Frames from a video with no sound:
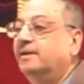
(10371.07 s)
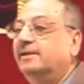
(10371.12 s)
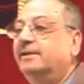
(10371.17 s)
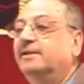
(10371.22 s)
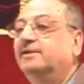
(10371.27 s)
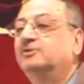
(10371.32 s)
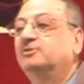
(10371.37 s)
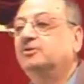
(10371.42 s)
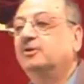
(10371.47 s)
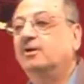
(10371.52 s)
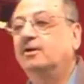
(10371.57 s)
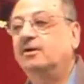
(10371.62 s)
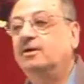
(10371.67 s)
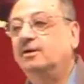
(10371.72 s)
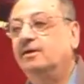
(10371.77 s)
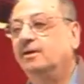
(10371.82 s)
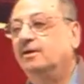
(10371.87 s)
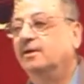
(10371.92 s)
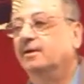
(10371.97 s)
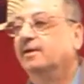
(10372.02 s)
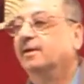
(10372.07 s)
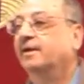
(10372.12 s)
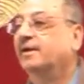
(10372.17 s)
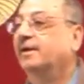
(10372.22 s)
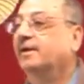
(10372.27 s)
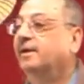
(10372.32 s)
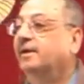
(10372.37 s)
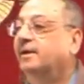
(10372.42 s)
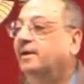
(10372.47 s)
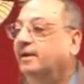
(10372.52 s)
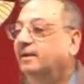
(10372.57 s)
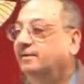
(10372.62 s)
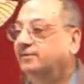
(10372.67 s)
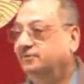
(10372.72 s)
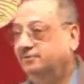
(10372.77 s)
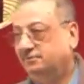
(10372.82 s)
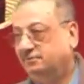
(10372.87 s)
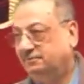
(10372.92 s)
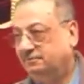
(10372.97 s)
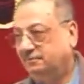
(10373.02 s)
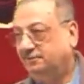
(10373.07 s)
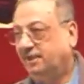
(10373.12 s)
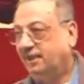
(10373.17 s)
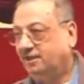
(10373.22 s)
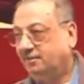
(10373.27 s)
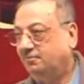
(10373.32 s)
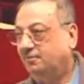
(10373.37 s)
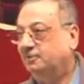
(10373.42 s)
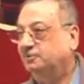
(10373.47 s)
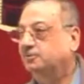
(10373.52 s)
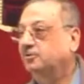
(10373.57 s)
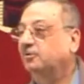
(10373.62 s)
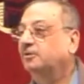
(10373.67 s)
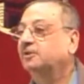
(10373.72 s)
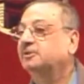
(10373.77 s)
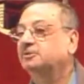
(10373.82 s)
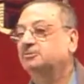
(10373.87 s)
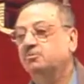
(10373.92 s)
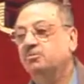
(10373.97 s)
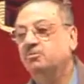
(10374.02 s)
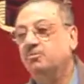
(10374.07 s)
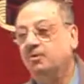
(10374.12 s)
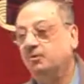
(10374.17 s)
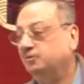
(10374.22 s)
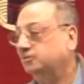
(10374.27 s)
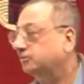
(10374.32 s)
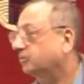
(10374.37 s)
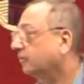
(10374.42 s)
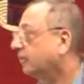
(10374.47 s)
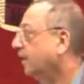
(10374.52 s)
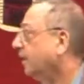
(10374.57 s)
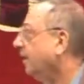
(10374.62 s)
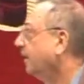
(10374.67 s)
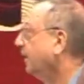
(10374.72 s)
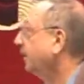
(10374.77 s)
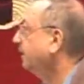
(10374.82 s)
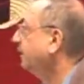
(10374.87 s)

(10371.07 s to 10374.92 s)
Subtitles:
is your jar majrur, ismu mawsula. And